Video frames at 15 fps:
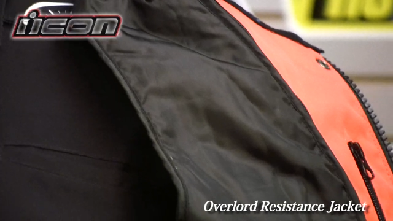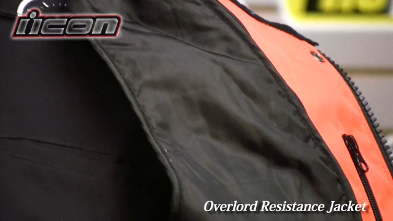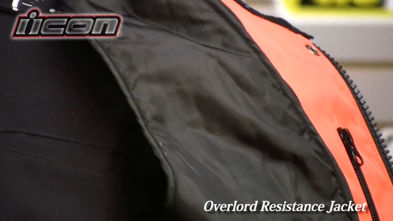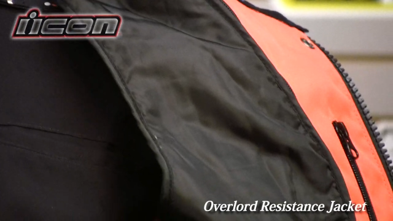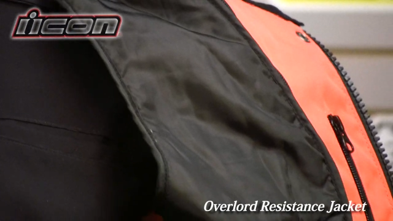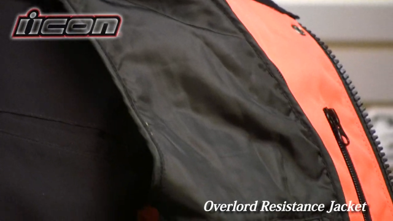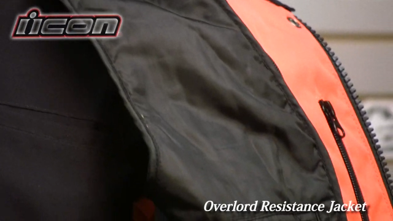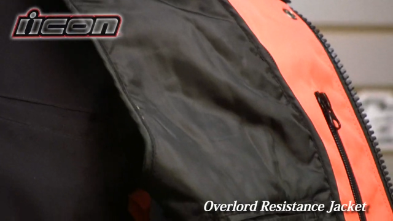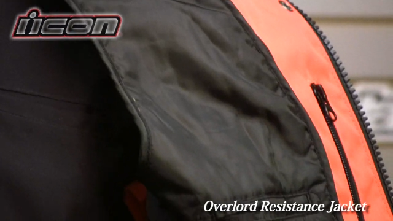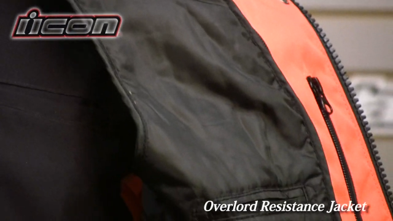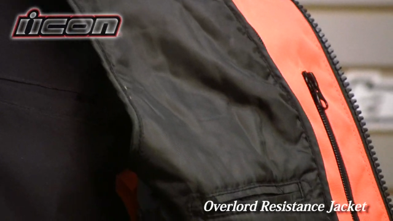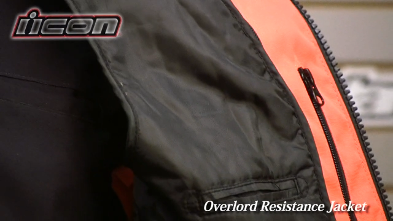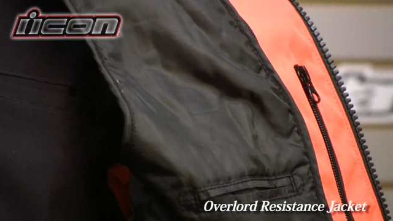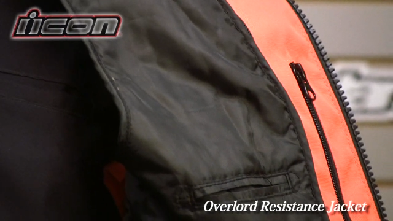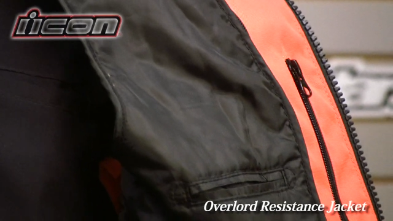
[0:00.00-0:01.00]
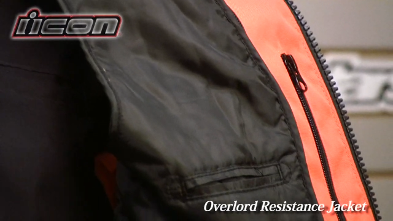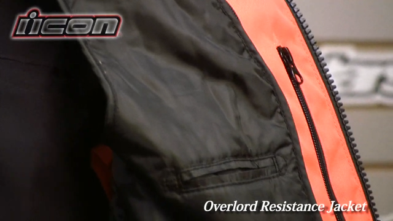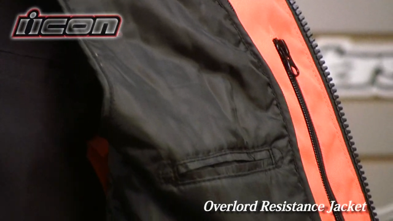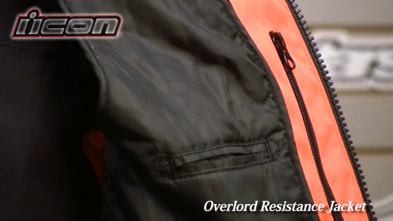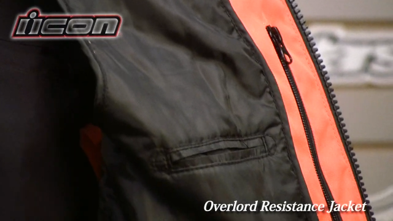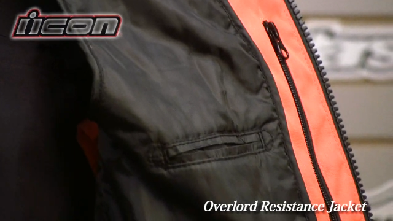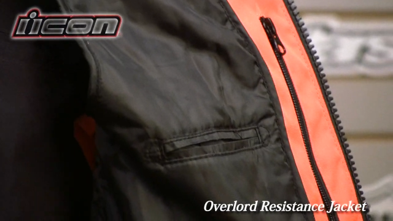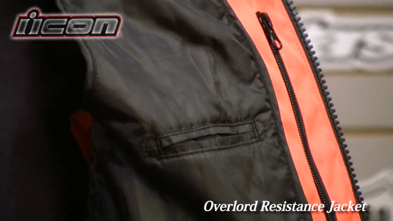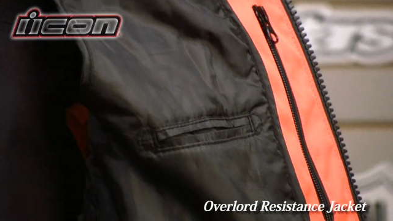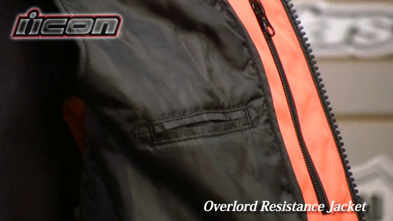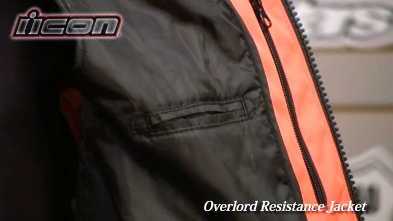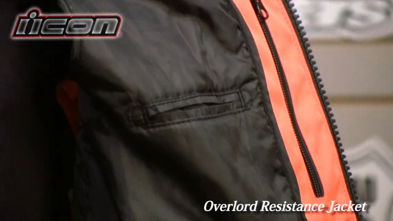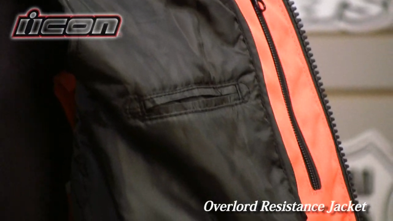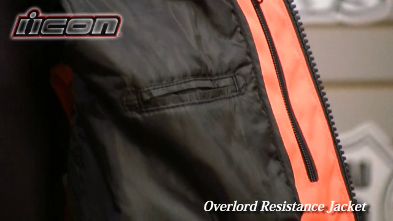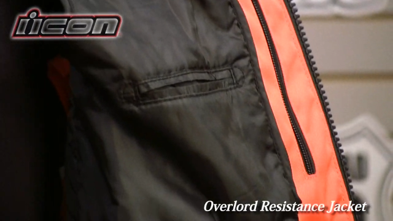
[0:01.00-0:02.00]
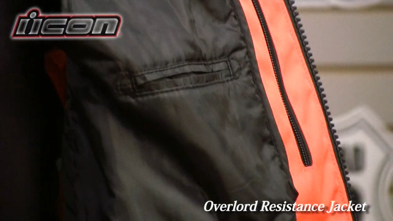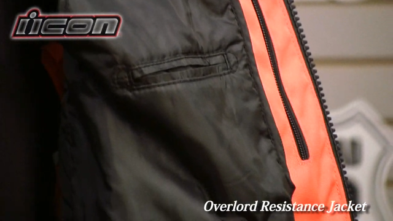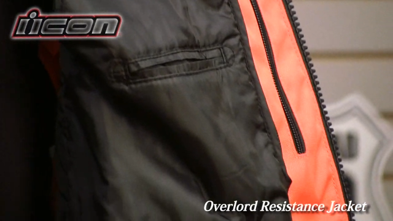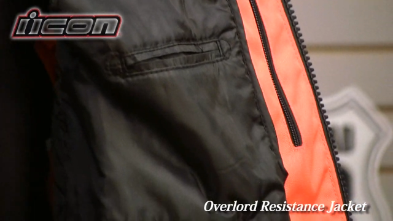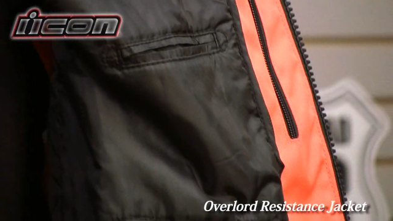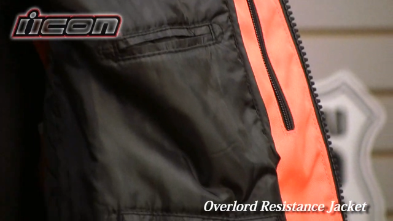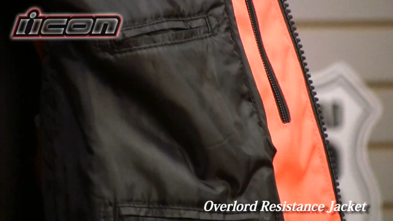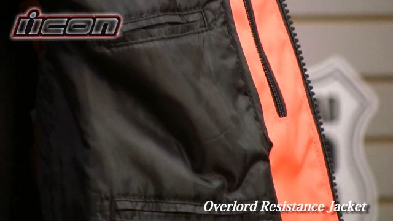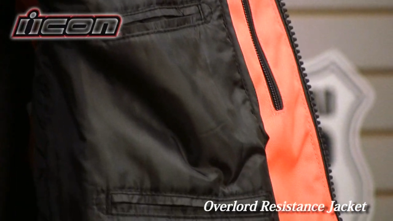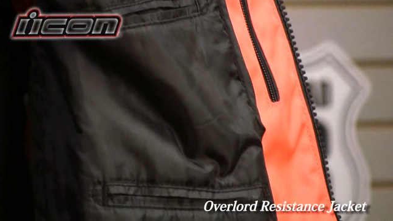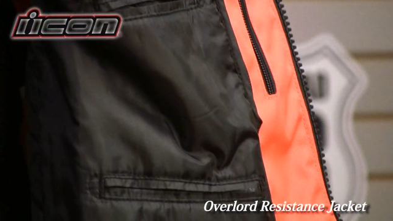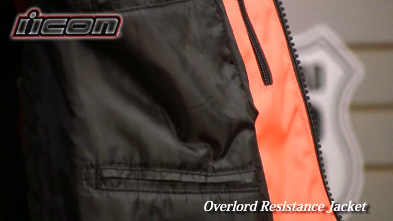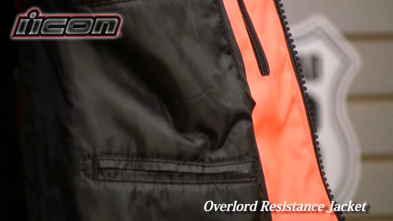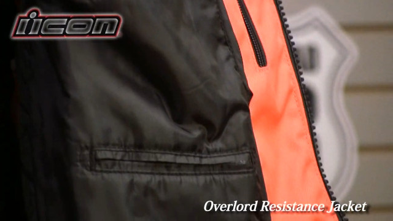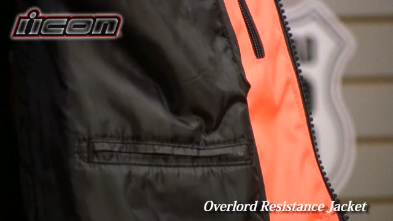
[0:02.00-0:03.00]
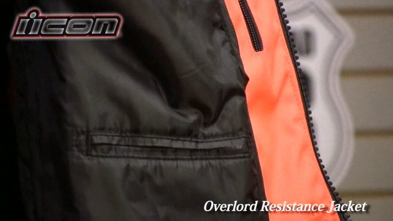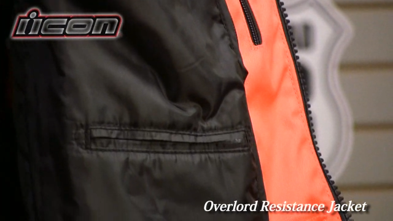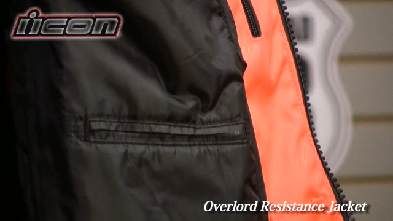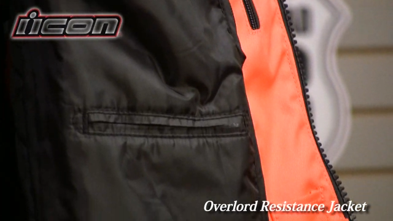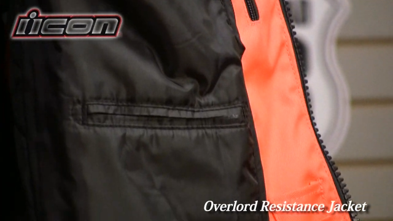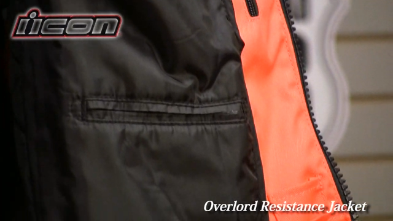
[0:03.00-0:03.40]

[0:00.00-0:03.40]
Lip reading: Nobody's mouth can be seen.